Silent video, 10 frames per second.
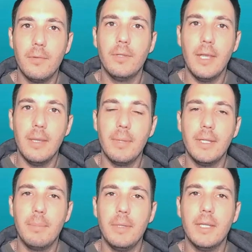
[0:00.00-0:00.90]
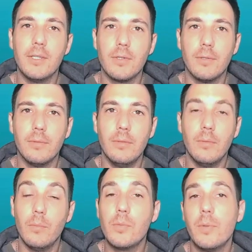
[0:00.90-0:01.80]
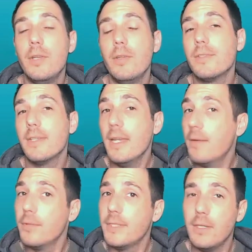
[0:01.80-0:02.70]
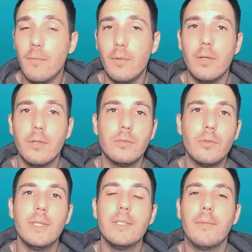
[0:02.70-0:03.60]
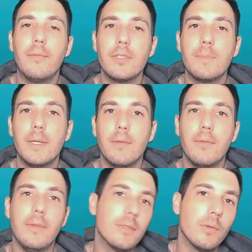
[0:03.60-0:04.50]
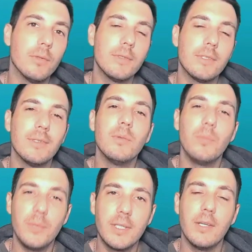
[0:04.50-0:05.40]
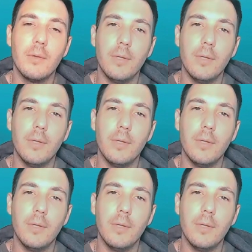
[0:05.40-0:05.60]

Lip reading: iPad application, which will use everything you've learned during the first part of this course with Gregory.